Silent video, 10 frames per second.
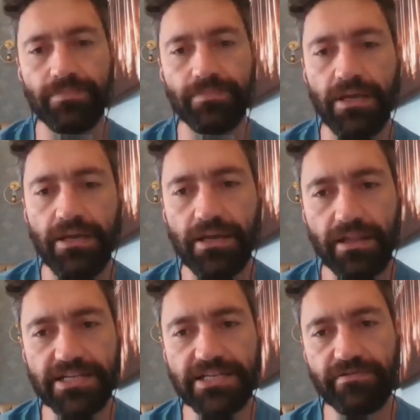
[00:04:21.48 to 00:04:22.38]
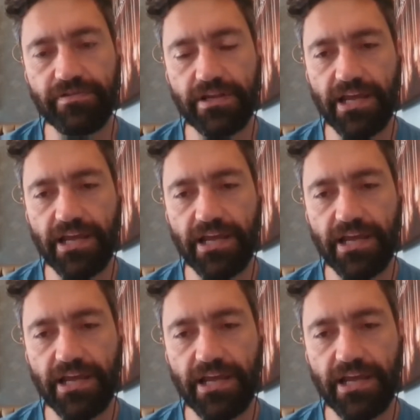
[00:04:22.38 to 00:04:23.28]
Yeah, that's it for the dETH token
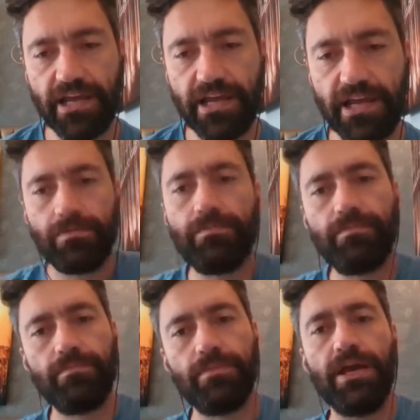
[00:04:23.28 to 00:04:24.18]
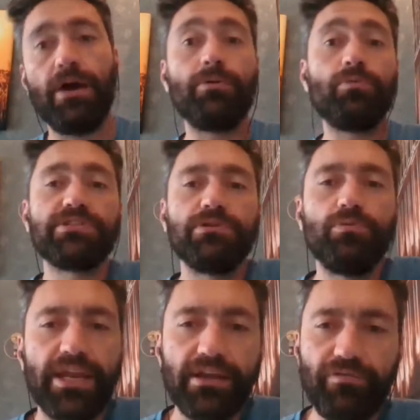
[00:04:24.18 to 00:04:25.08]
for now. Oh, and we're still
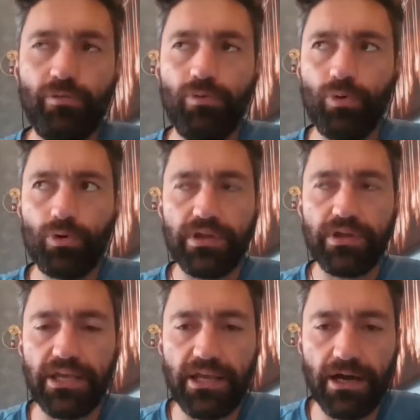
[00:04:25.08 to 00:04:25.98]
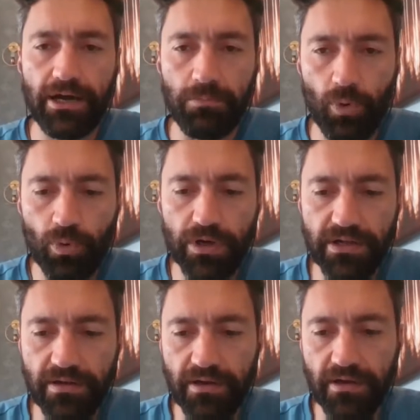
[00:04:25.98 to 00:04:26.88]
waiting for the audit
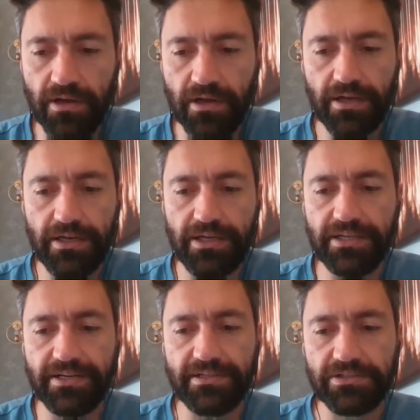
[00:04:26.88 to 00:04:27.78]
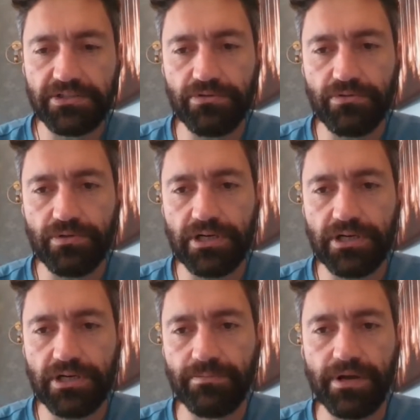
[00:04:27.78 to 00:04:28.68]
details to come
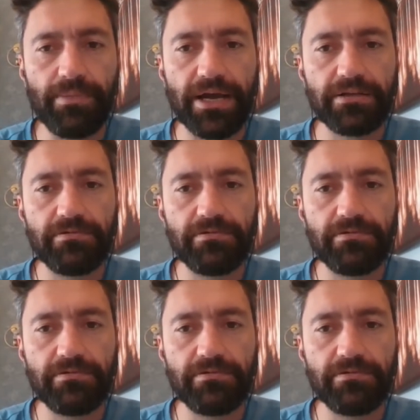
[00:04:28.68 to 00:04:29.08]
back to us.